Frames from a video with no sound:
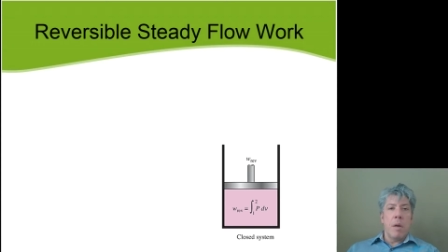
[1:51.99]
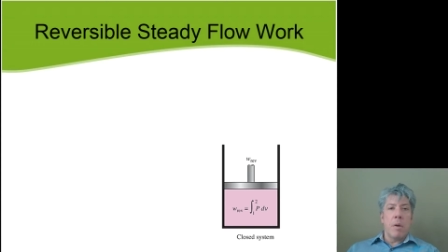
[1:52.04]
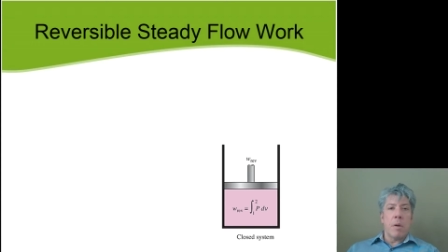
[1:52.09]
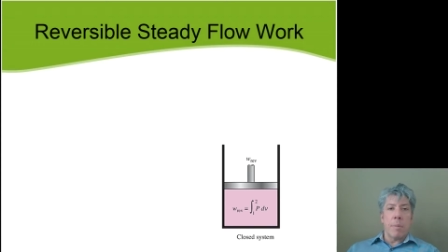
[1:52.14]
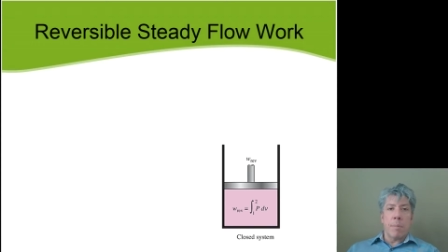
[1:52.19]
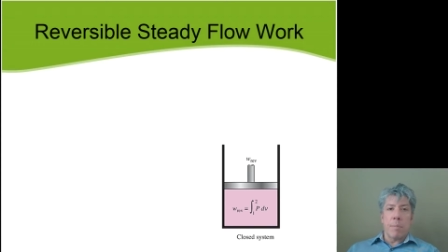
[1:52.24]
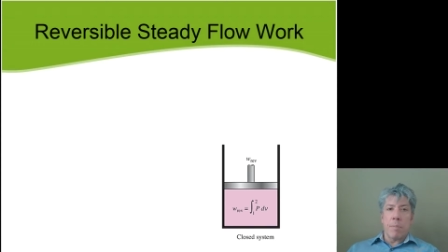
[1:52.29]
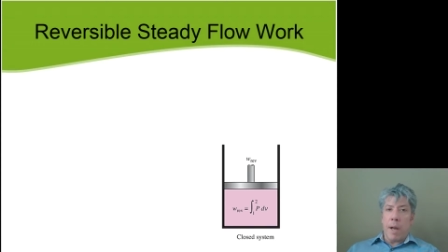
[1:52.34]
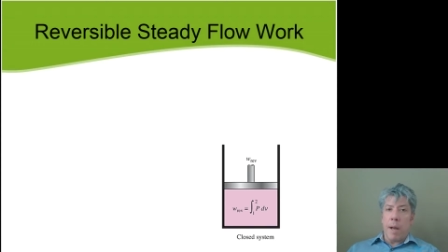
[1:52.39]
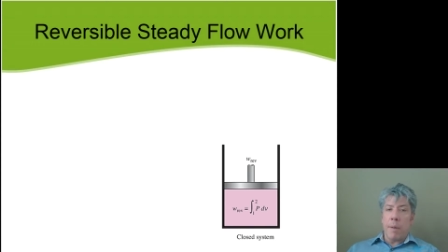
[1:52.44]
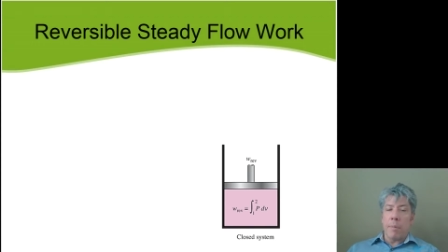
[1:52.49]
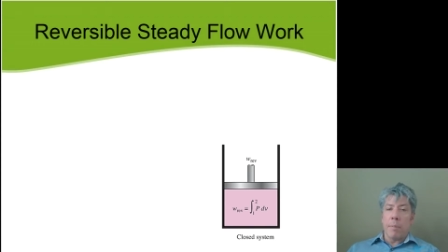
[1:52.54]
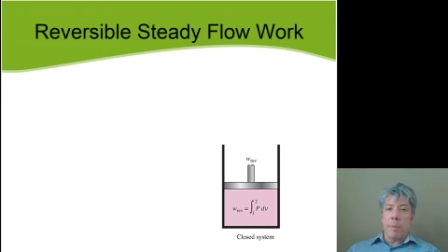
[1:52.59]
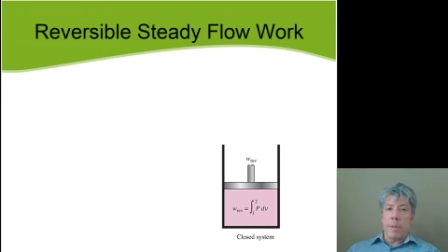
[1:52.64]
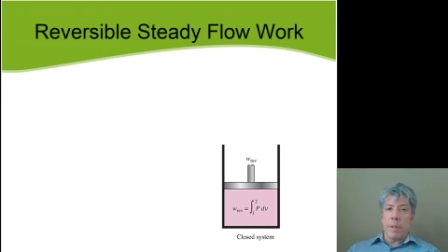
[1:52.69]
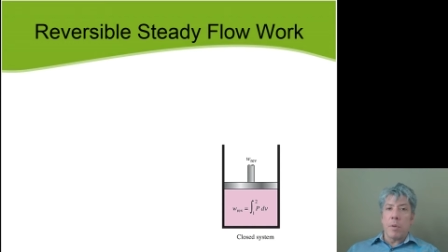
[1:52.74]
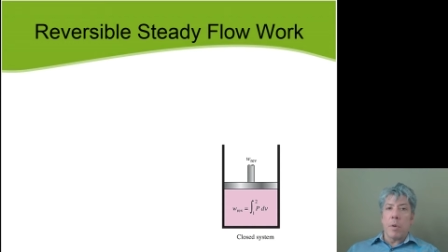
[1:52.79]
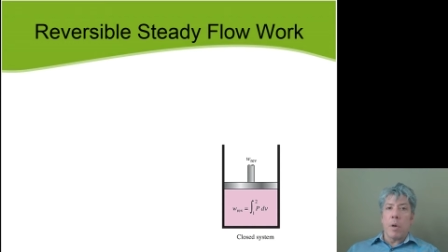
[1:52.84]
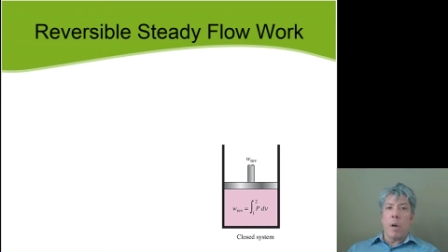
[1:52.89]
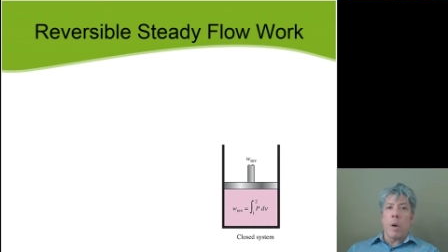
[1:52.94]
we could
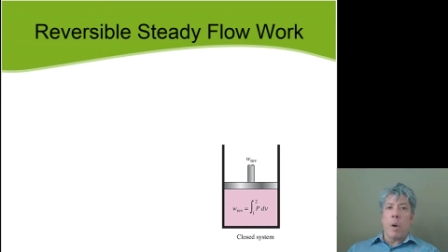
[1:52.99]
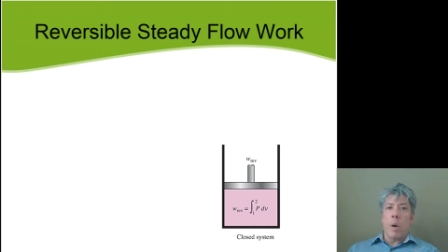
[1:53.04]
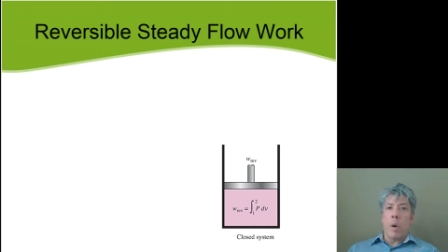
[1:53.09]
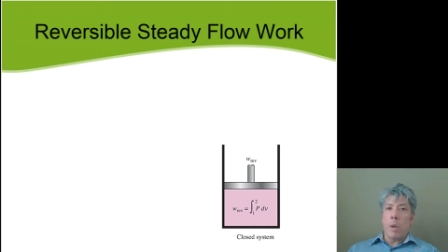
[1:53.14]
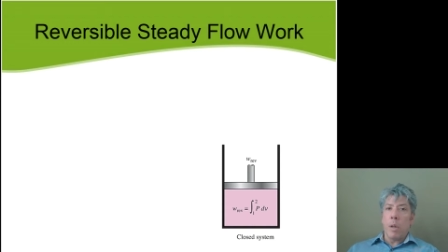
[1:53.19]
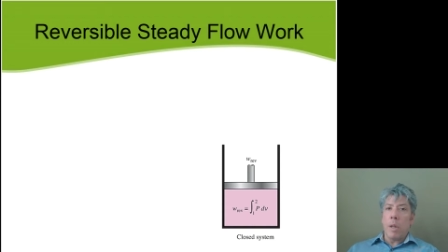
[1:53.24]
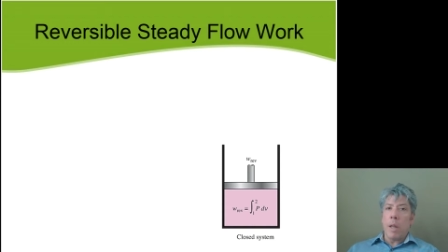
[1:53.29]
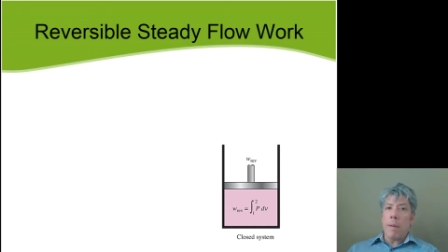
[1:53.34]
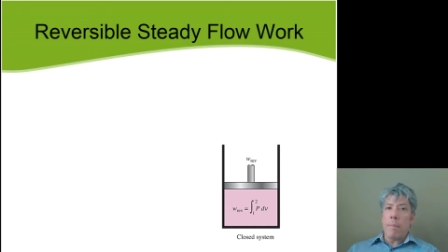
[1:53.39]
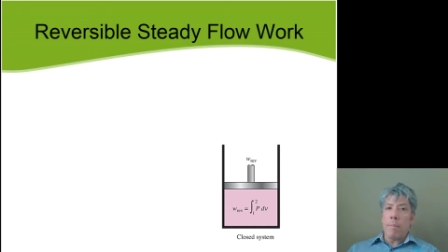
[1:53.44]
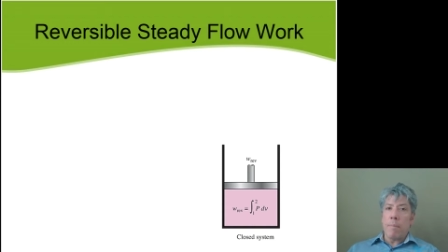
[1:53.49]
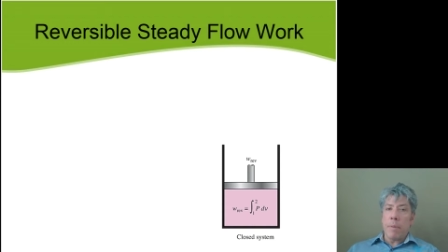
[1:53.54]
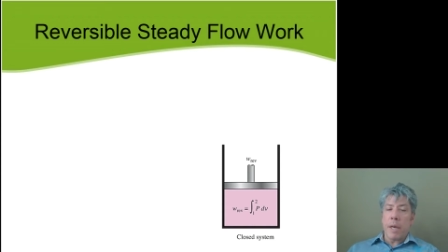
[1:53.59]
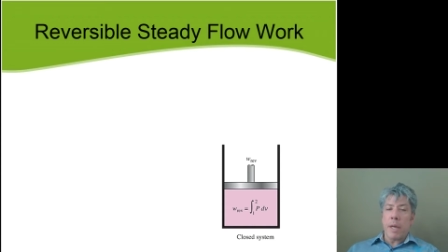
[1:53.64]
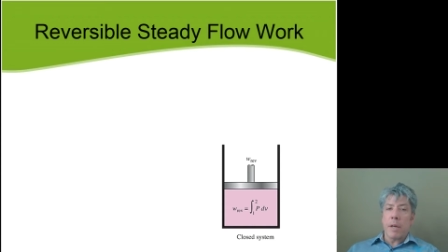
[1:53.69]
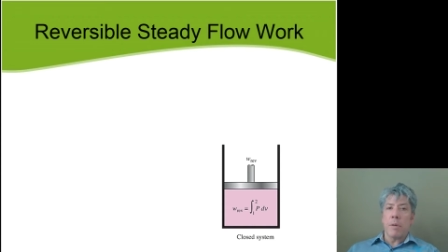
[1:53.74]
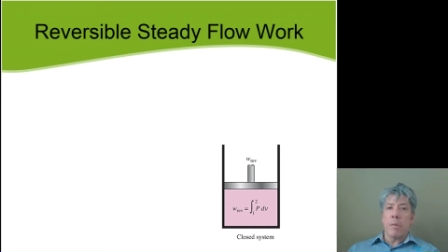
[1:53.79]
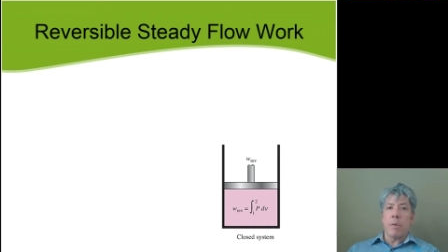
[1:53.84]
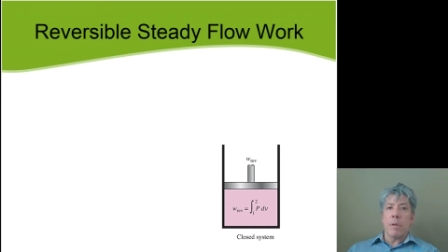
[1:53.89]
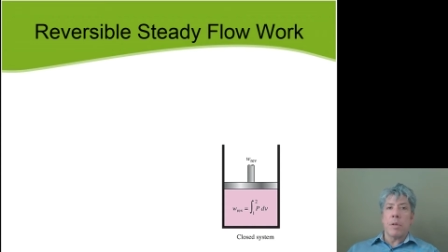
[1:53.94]
probably do a whole lot
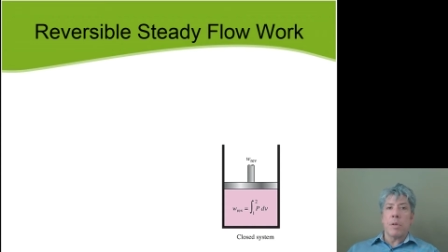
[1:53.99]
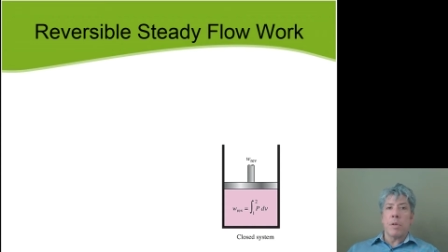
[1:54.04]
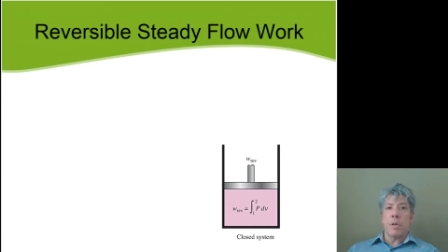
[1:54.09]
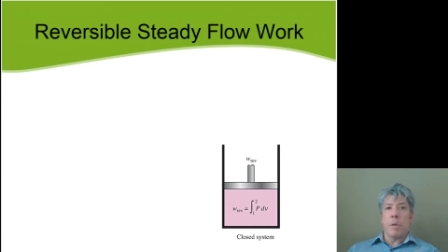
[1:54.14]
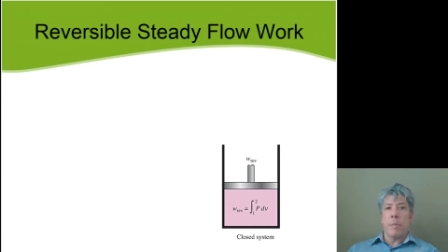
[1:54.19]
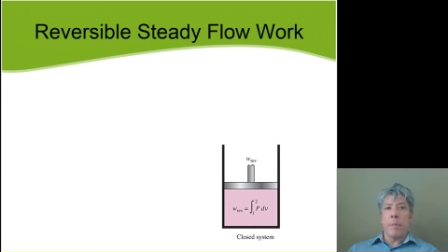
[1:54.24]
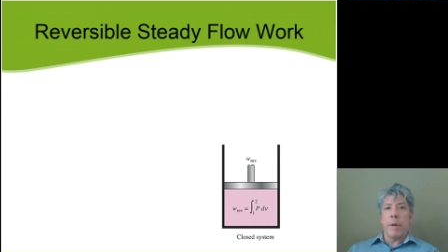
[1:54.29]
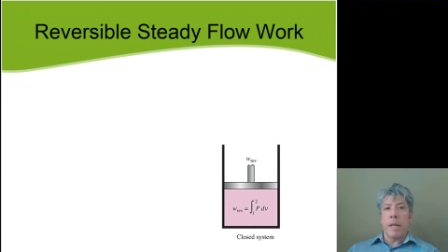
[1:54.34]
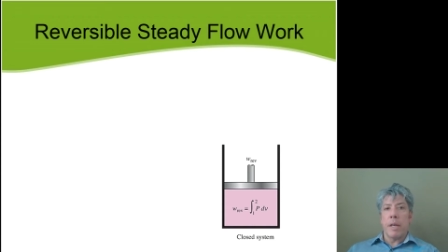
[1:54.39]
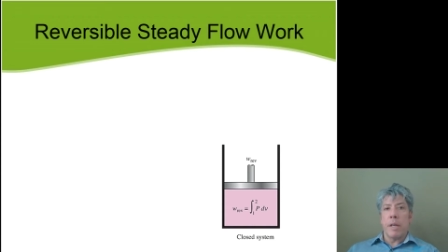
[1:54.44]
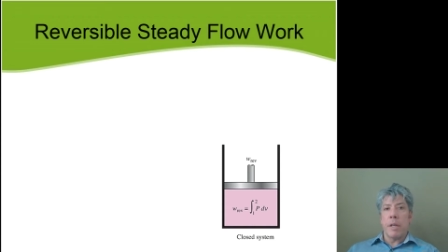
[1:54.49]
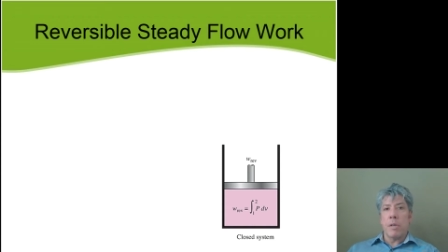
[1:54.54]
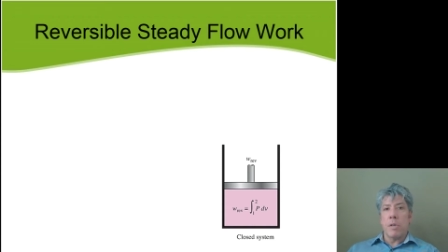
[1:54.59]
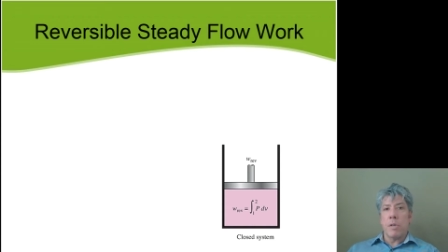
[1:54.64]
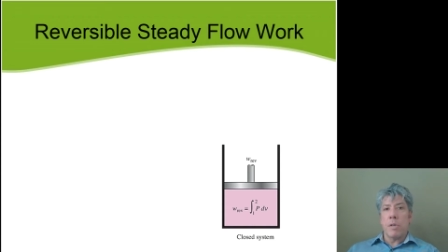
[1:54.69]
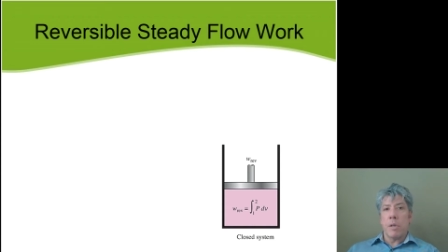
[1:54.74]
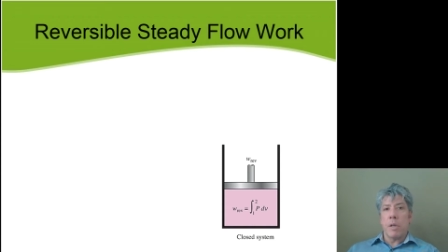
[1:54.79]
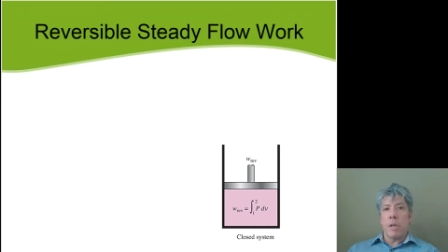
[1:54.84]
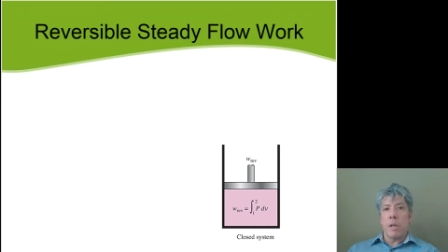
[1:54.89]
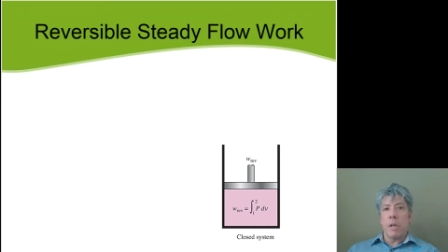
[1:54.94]
better with a turbine
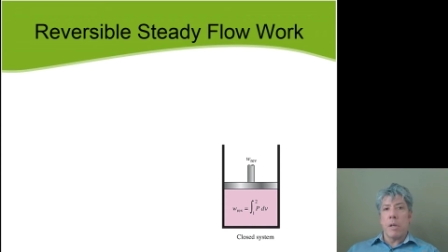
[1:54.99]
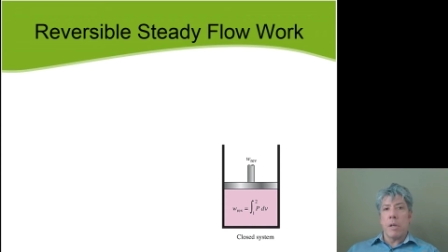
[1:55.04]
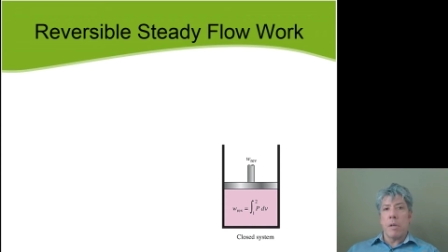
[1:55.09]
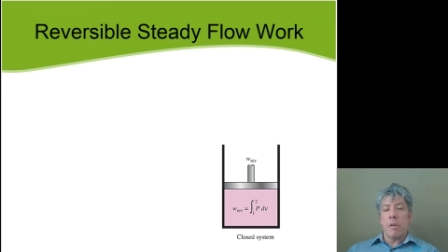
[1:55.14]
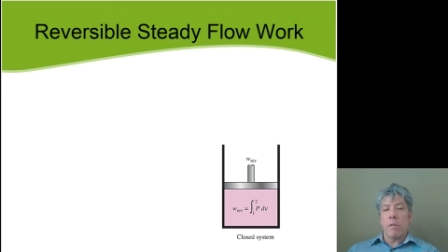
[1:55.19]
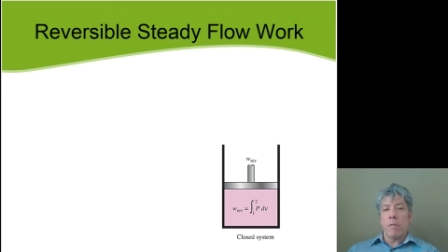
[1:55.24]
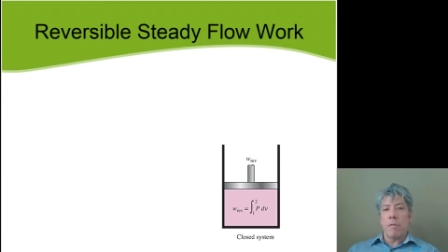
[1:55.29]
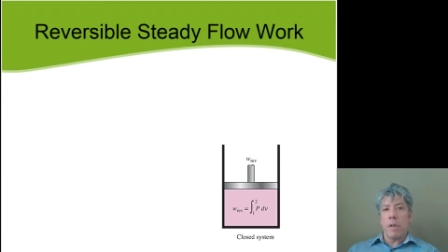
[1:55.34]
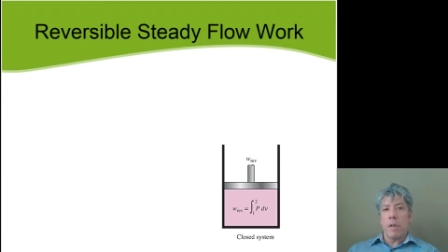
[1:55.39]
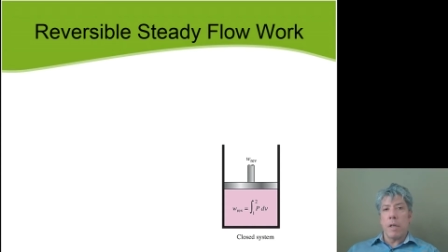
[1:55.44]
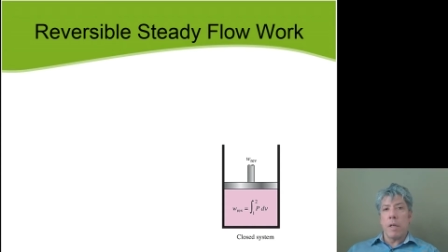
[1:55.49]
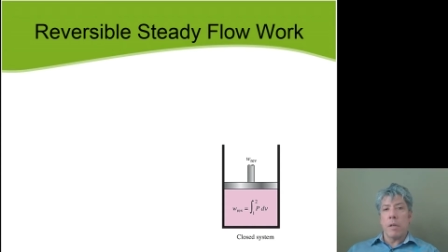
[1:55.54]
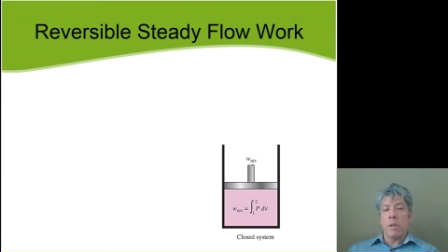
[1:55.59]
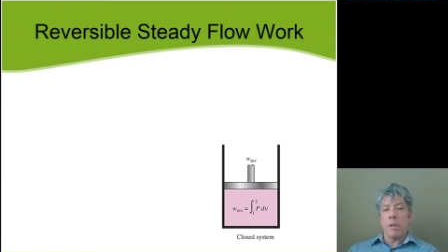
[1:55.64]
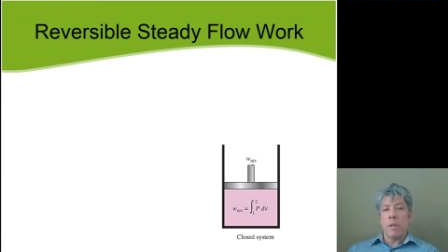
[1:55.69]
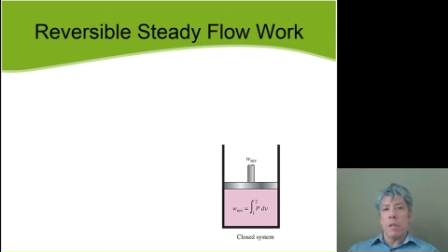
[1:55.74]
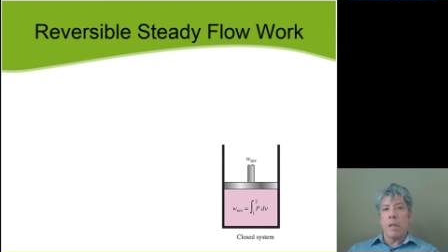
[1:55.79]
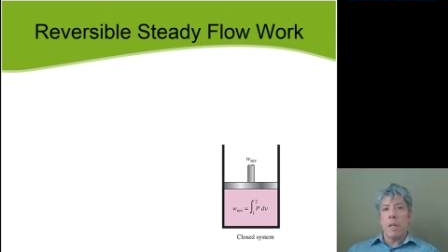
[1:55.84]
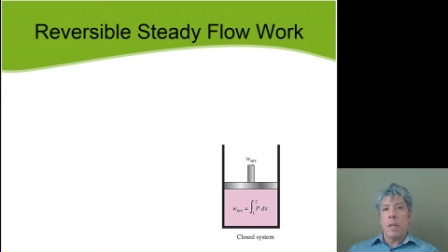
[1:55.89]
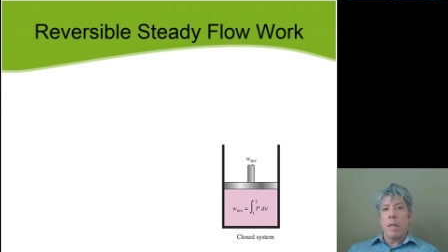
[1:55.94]
engine in a, vehicle